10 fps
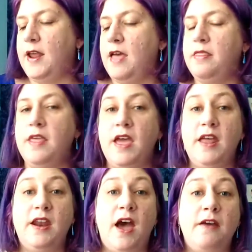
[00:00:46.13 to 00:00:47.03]
And
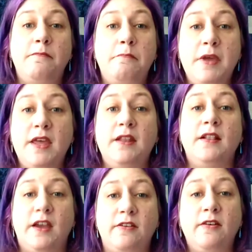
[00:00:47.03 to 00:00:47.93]
then I've been
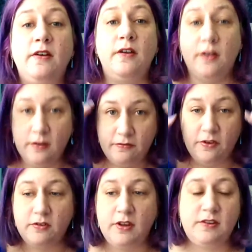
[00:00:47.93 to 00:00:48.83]

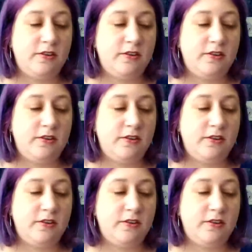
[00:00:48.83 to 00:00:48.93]
focused